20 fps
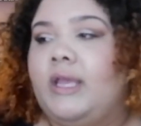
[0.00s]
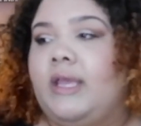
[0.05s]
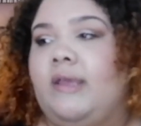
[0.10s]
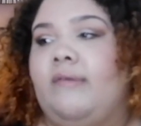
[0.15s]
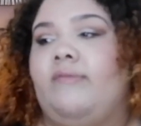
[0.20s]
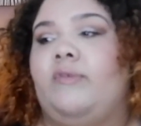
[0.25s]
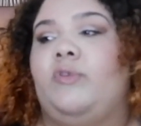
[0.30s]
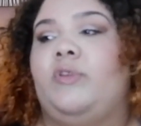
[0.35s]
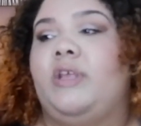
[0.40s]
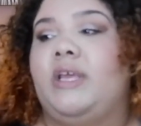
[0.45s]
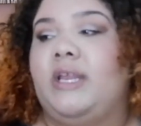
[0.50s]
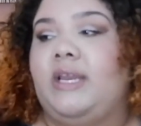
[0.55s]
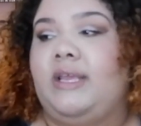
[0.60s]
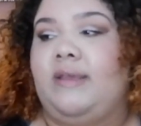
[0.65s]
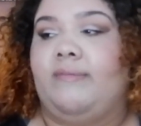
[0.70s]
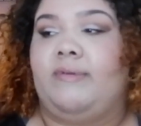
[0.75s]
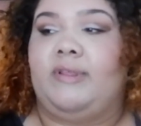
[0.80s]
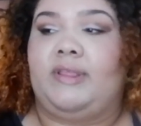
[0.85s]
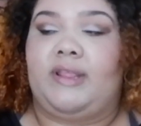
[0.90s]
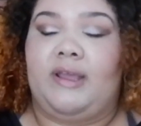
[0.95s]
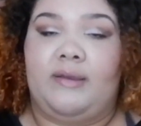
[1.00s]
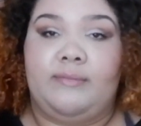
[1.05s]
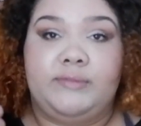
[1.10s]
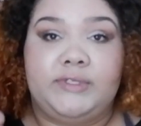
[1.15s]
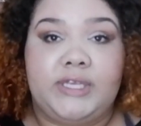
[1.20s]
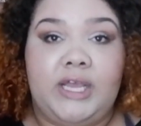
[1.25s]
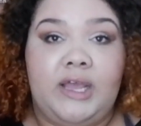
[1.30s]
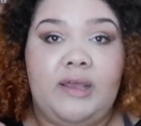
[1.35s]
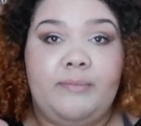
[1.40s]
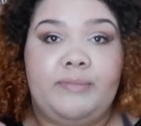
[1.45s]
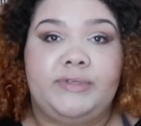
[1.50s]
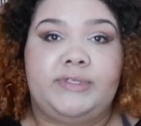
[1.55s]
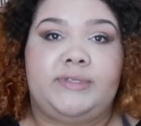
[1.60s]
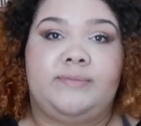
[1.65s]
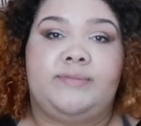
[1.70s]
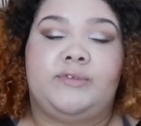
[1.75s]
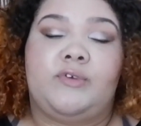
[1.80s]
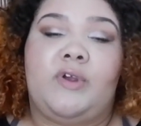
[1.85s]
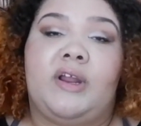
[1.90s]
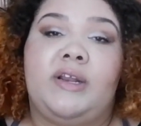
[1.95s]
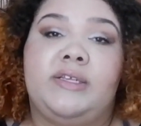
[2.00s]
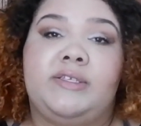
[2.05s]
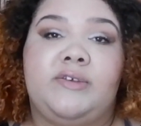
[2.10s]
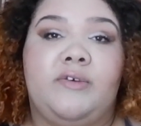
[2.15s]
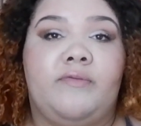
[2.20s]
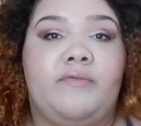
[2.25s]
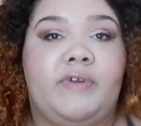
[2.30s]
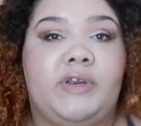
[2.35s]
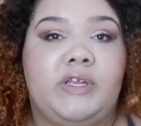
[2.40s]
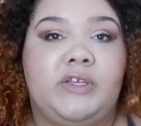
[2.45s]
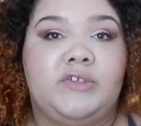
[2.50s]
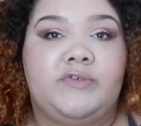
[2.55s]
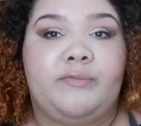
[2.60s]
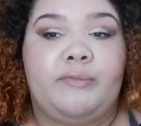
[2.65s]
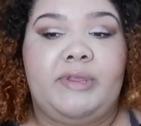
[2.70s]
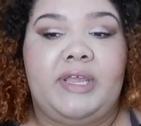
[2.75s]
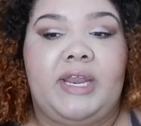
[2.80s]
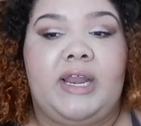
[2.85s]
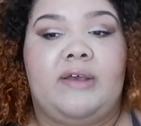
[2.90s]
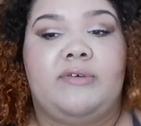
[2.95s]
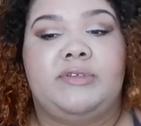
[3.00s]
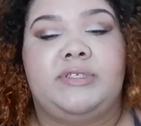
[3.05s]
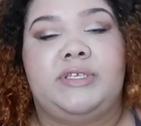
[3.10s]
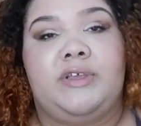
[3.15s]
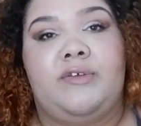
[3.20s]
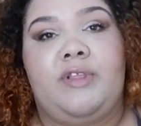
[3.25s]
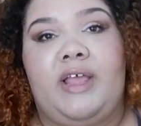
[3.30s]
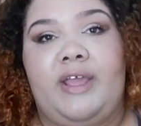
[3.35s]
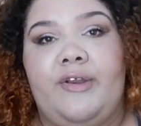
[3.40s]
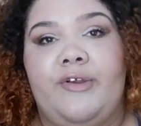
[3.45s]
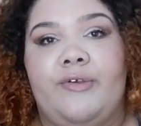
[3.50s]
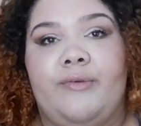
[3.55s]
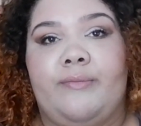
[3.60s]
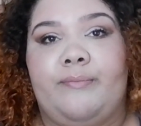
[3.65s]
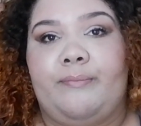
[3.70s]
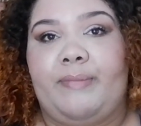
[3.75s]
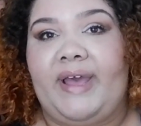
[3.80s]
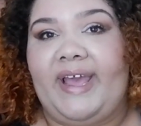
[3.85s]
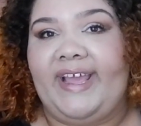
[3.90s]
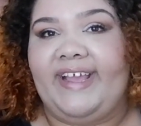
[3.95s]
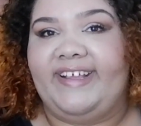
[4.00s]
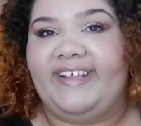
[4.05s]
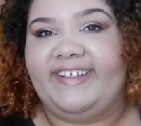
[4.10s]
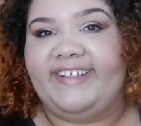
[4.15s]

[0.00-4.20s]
If you did, give it a thumbs up, subscribe to see more videos from me, and I'll see you later. Bye.